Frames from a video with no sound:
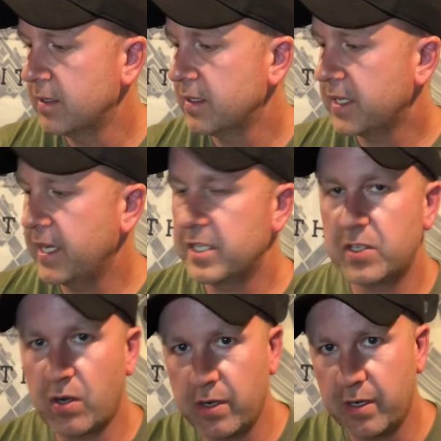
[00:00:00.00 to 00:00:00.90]
Get it
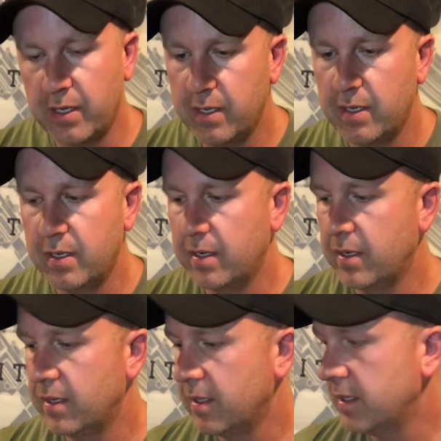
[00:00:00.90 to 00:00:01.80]
started.
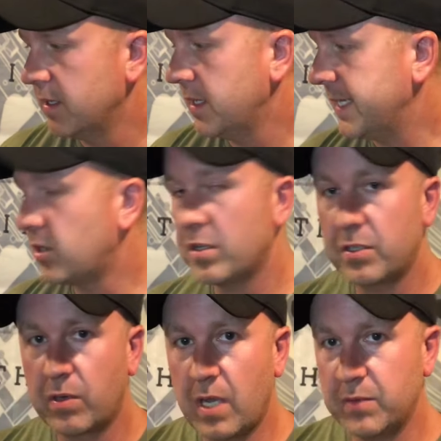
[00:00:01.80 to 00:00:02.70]
That also
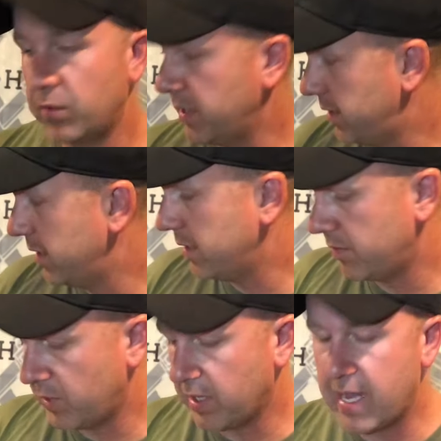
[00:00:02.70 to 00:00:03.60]
comes with the
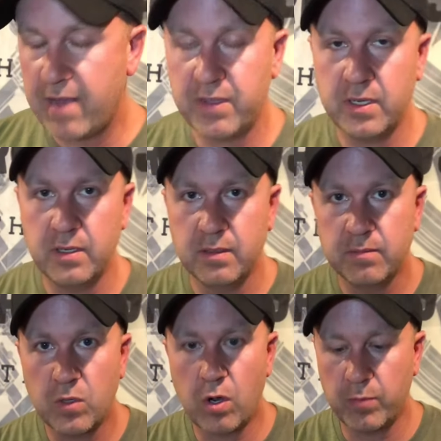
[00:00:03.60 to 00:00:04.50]
Real Avid
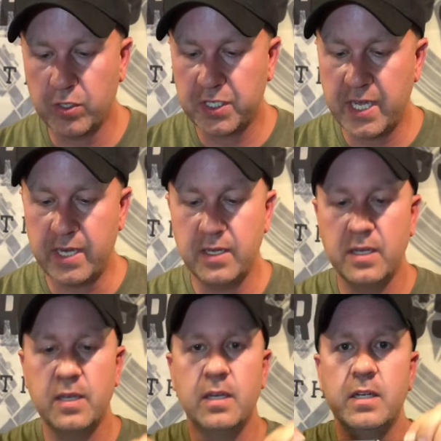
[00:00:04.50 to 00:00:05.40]
Armor's kit.
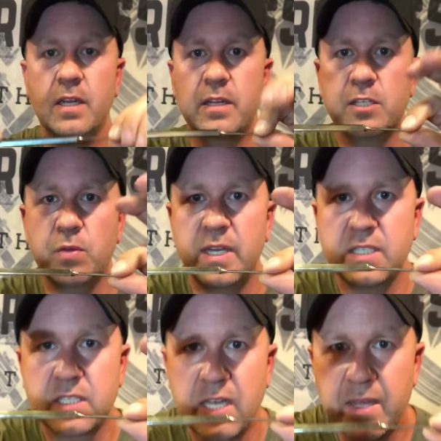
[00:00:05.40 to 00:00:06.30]
Now this one has a
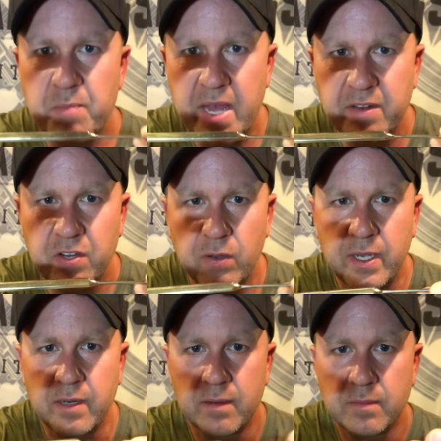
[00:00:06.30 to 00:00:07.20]
slight bend to it.
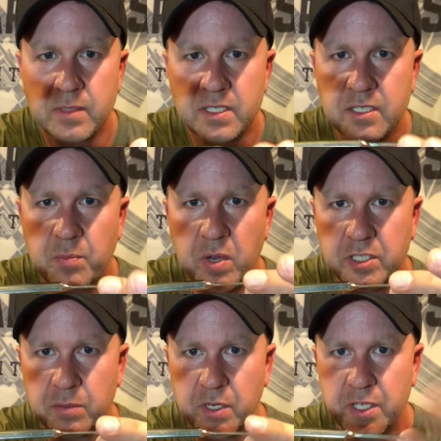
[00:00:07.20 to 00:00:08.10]
This is the punch
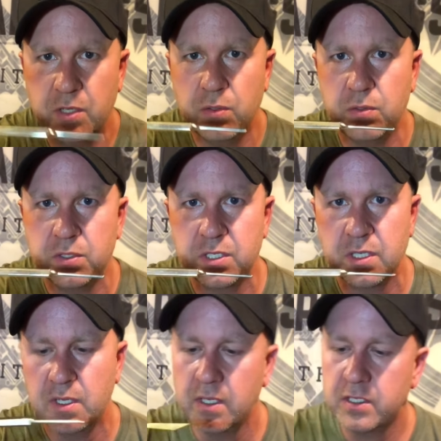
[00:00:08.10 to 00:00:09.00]
I'm going to use
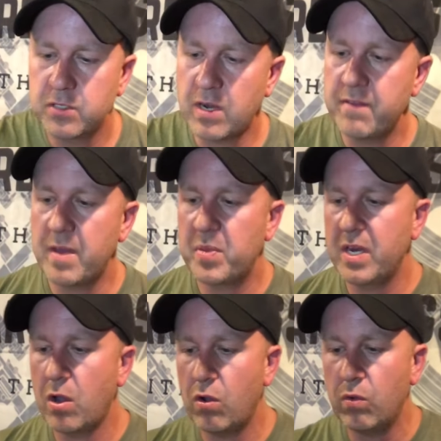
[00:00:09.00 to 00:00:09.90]
to drive that pin
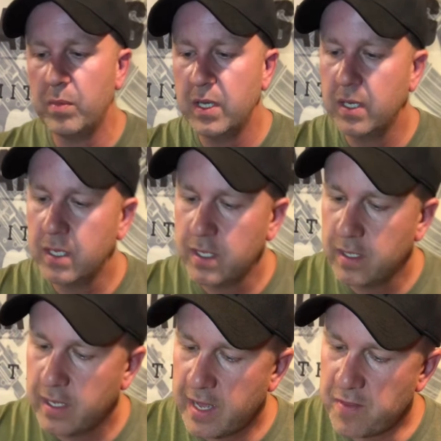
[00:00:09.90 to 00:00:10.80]
home.
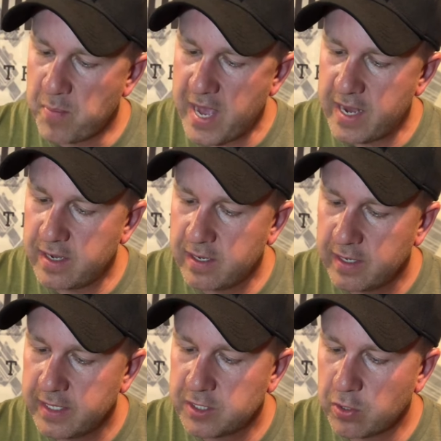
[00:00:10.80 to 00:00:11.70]
And the bend
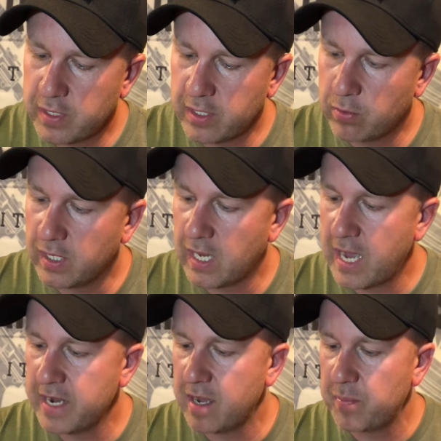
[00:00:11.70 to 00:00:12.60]
is so that you can
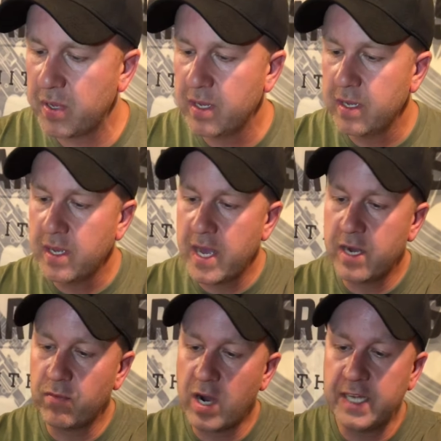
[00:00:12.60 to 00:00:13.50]
line up and it
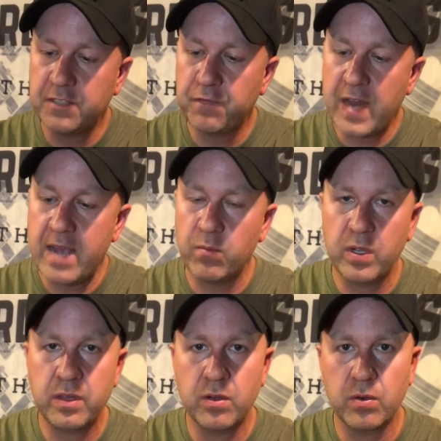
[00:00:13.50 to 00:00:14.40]
rides flat
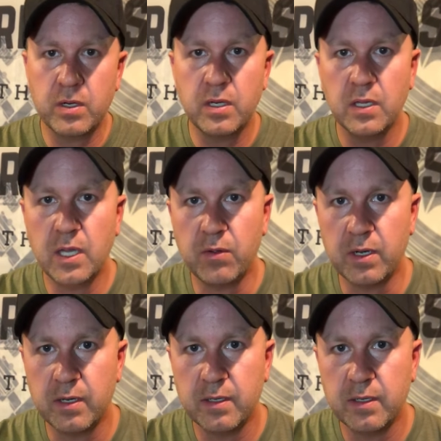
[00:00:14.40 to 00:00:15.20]
with your lower.